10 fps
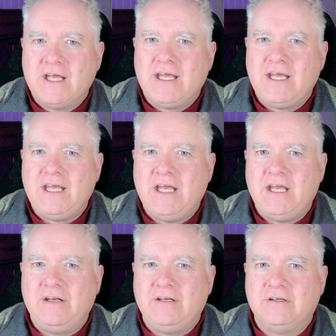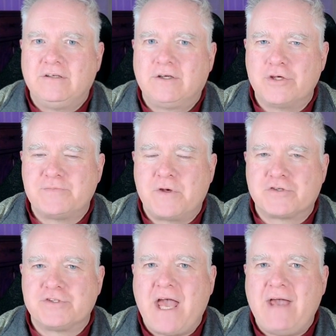in
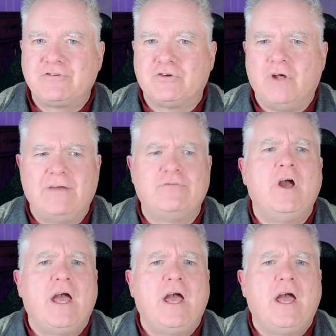Ghostbusters Afterlife,